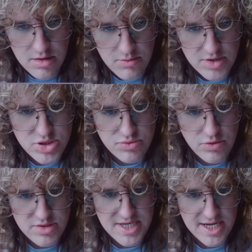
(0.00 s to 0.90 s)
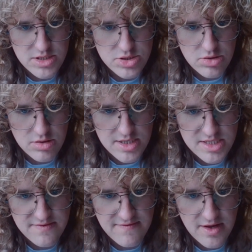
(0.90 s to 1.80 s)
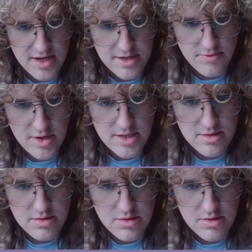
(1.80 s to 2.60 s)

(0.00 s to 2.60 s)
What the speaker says: Well, just rook takes surely is fine, right?